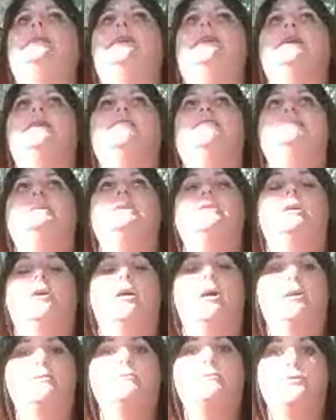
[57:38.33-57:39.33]
I have been
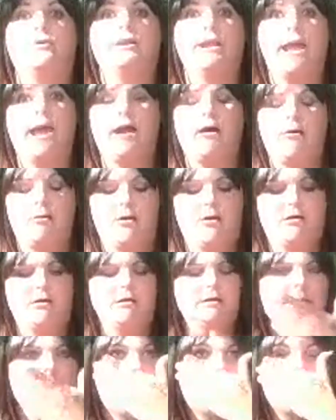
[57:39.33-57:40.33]
on for an hour,
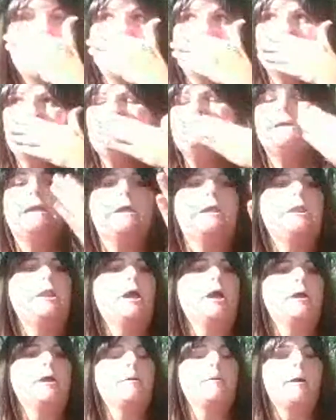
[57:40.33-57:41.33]
and
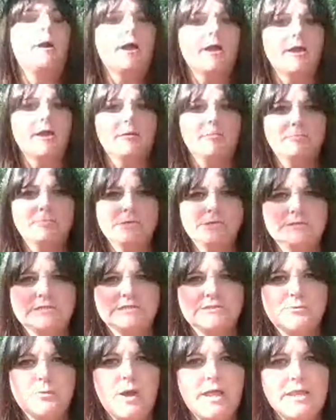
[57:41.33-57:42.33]
I am
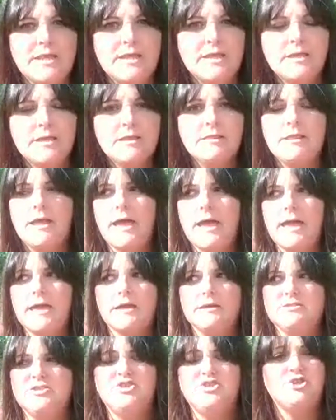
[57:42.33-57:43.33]
sweating like
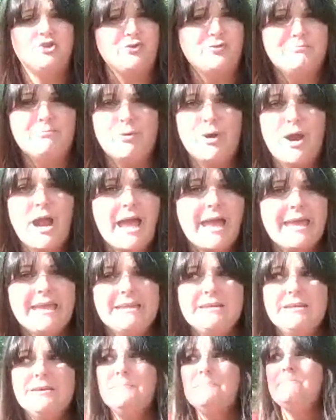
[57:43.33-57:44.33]
a June
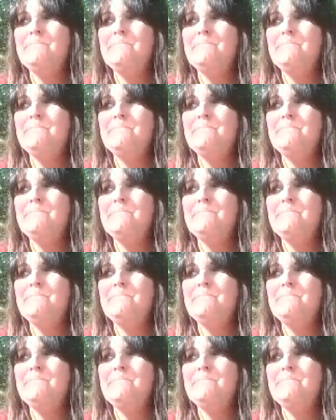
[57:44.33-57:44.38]
bride